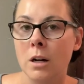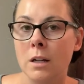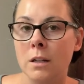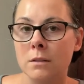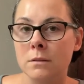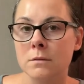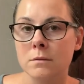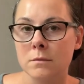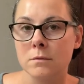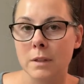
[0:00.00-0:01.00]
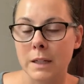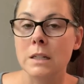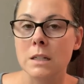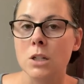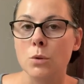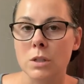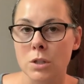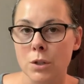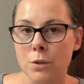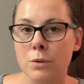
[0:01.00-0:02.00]
on like continuous
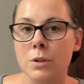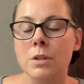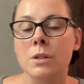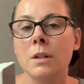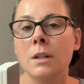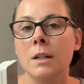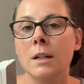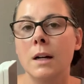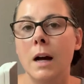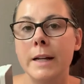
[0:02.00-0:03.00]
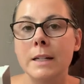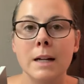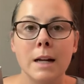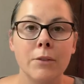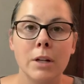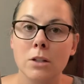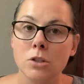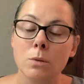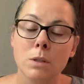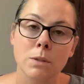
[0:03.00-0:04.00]
use. I did not have any
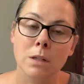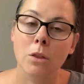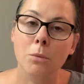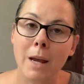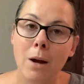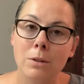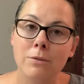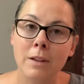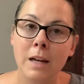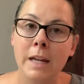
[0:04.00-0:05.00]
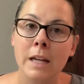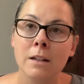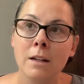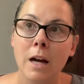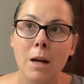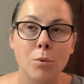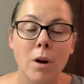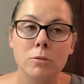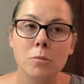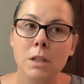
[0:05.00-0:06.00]
issues. I was on a three hour flight. I
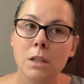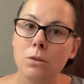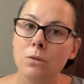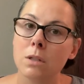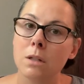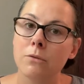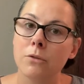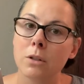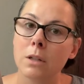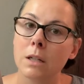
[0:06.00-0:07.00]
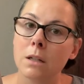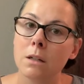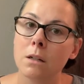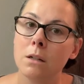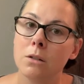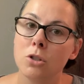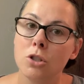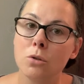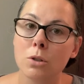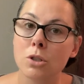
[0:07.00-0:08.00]
probably used it for like
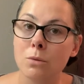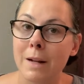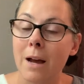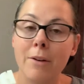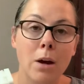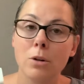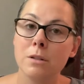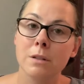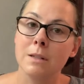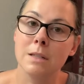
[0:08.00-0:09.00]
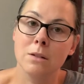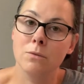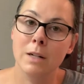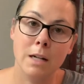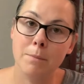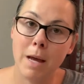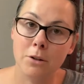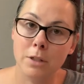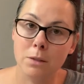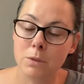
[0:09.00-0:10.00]
two or two and a half hours and it didn't run out of
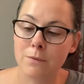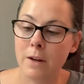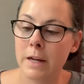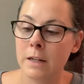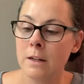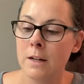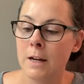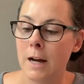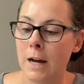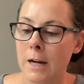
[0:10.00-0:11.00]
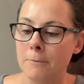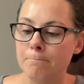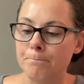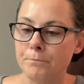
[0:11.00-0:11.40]
battery. It was fine. Um,